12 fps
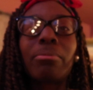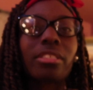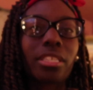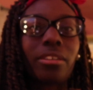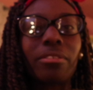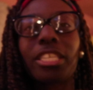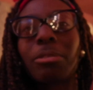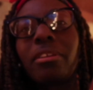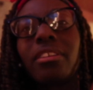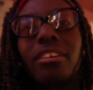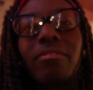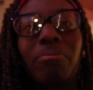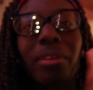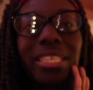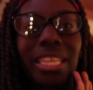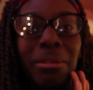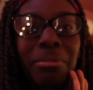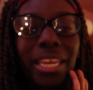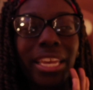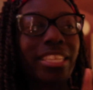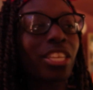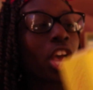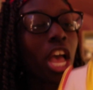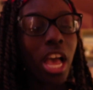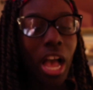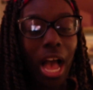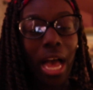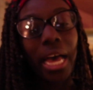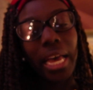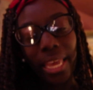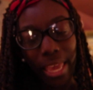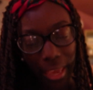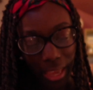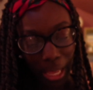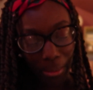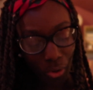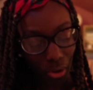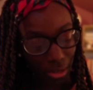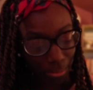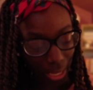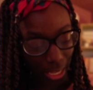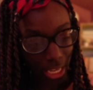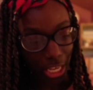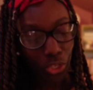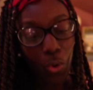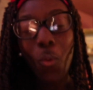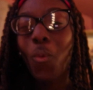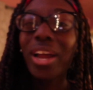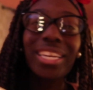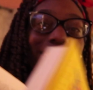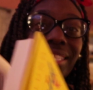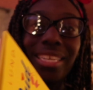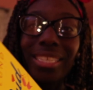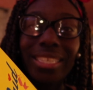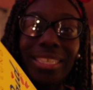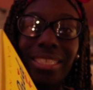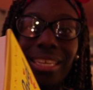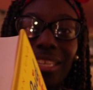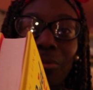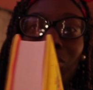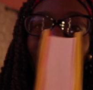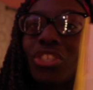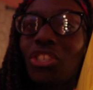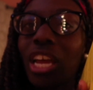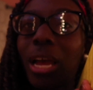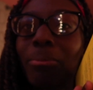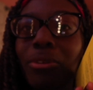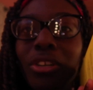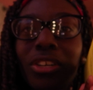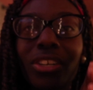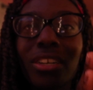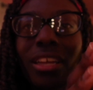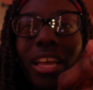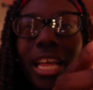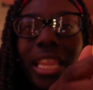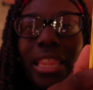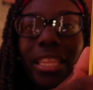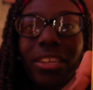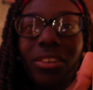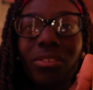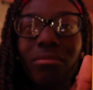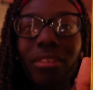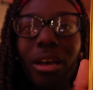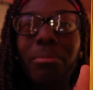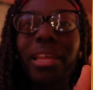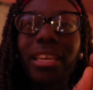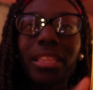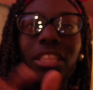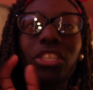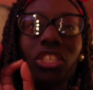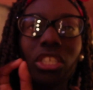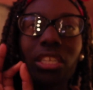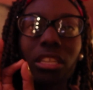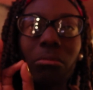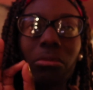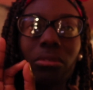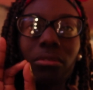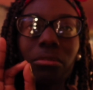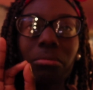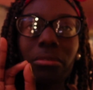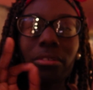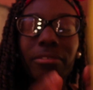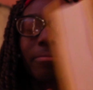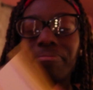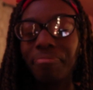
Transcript: So speaking of Best Laid Plans, I am on page 166, which is chapter a little, I'm like legit in the middle of the book.